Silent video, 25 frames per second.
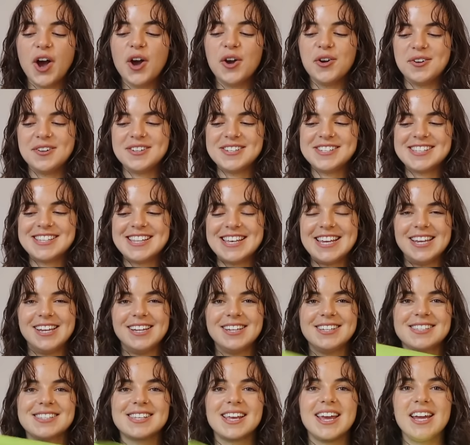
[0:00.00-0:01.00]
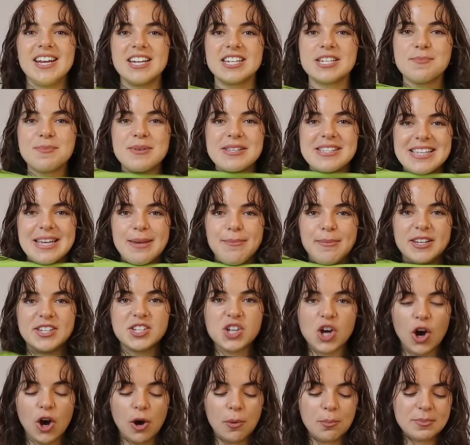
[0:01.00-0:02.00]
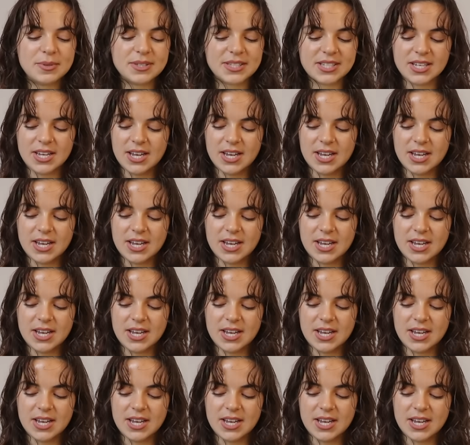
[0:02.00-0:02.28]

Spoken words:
owns these Intimacy Me tops.